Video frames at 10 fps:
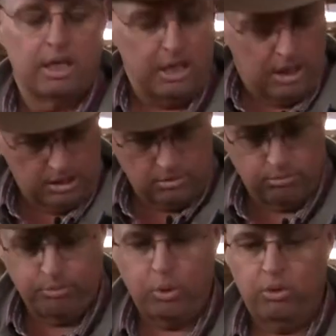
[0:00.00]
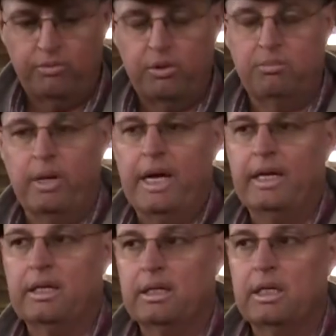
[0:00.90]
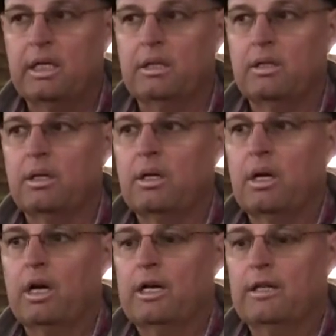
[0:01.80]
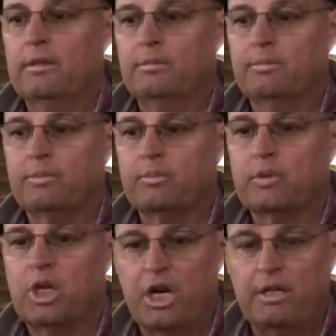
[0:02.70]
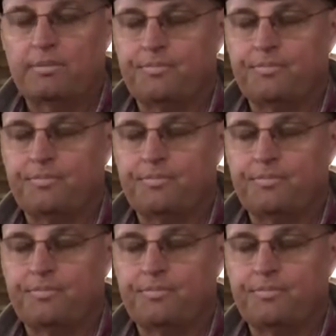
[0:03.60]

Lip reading: he doesn't pull the foot back and get it cut.